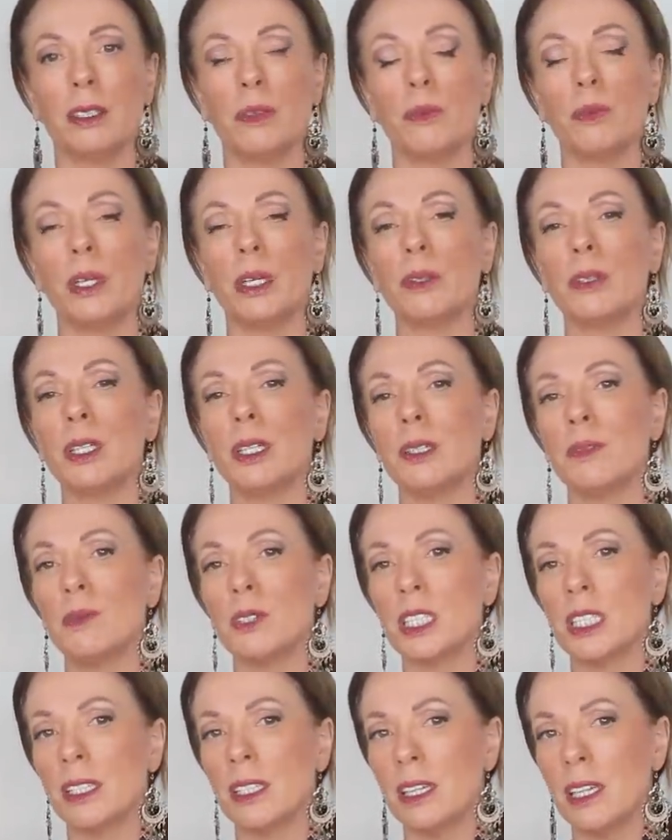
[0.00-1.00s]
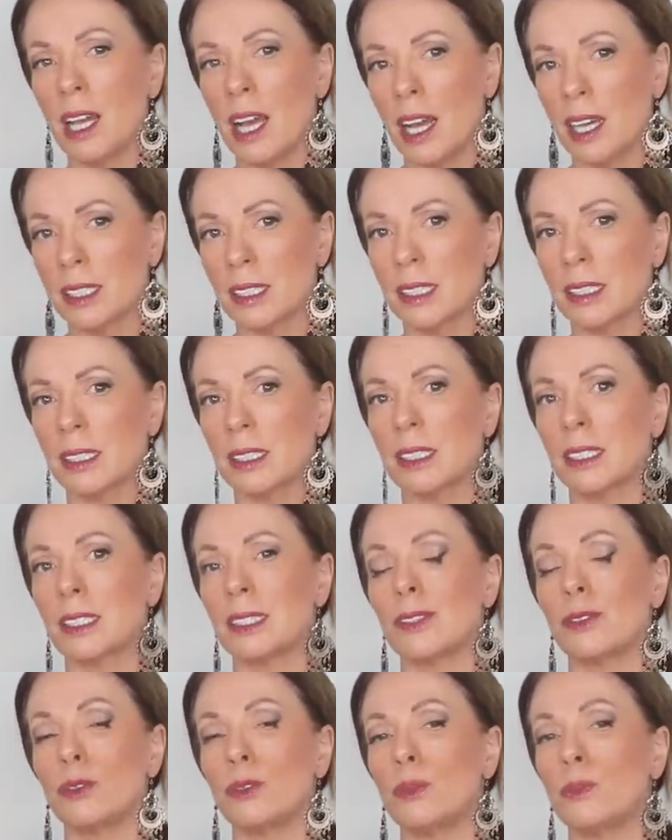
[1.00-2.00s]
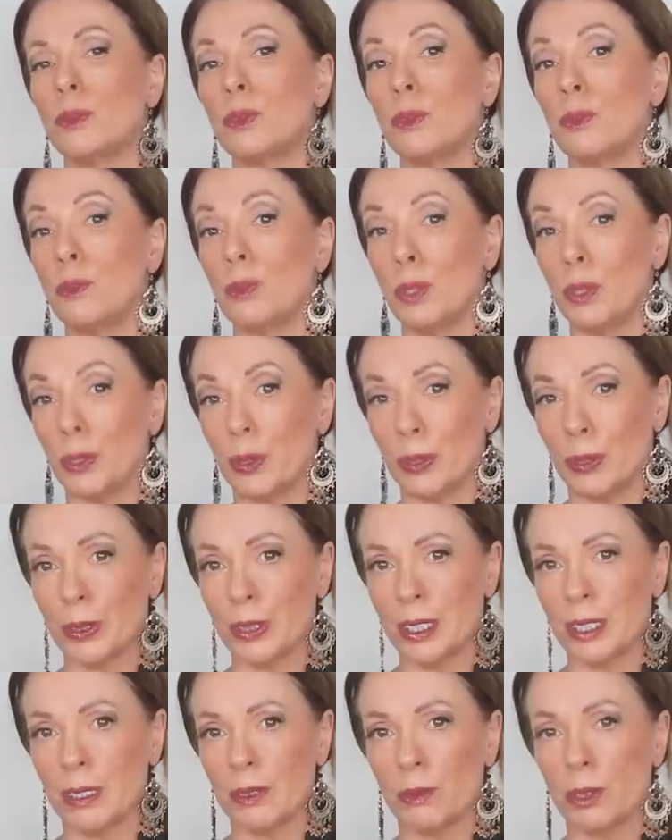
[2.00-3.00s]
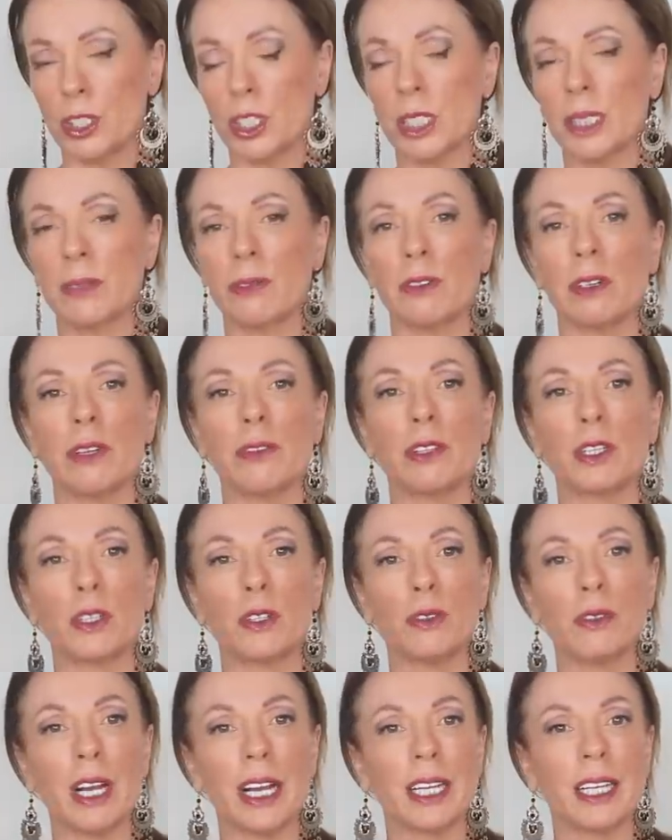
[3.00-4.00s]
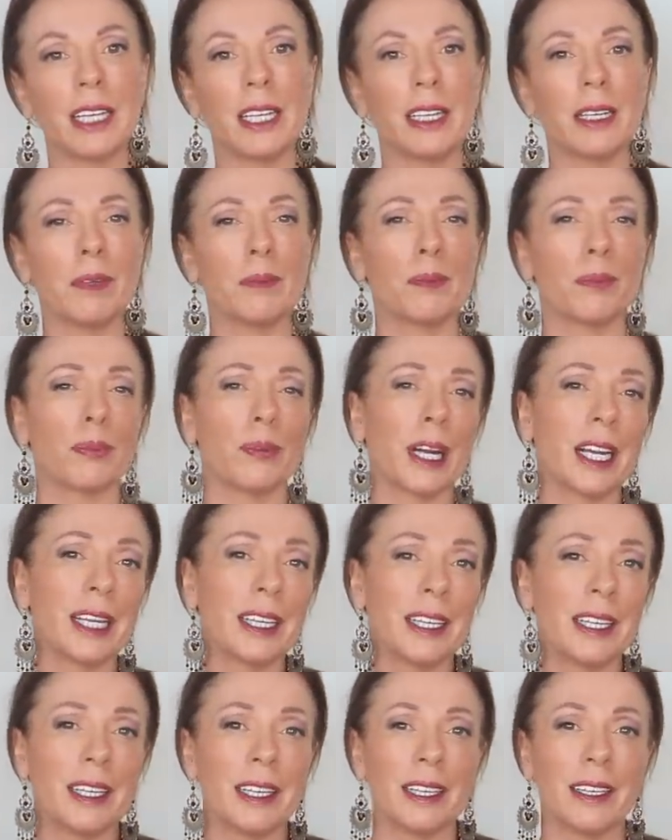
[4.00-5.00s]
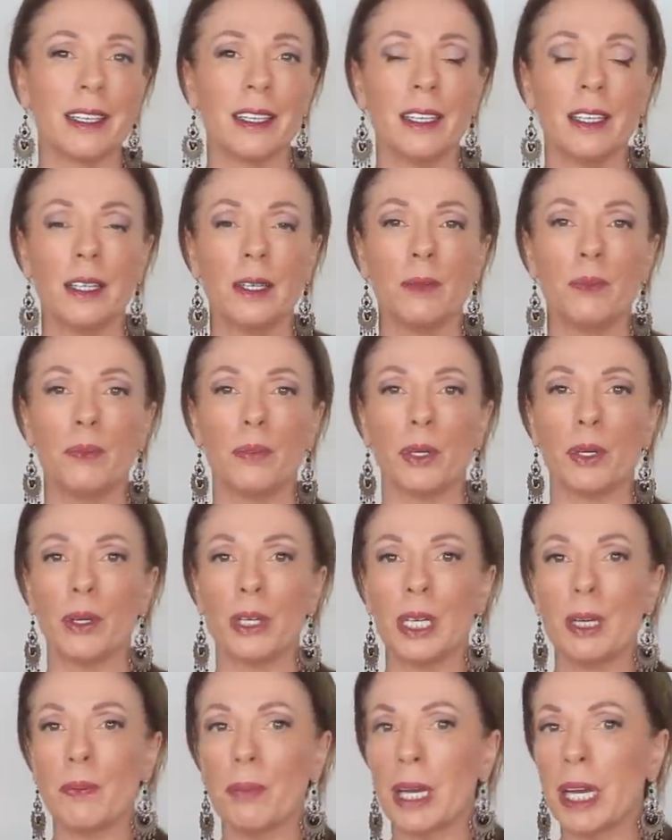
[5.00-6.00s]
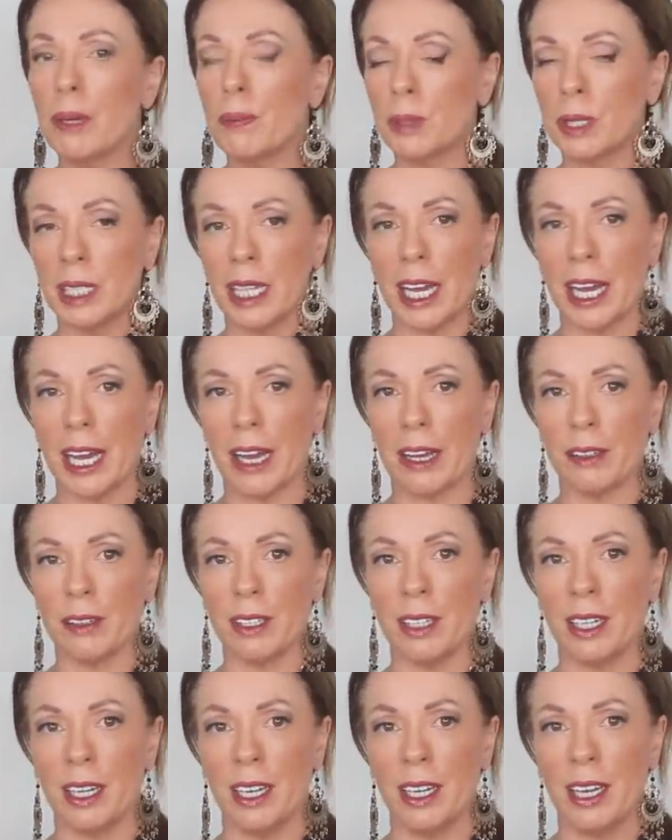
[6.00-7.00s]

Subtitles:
Welcome to the narcissist's normal world, which is forever cracking, breaking, burning people out,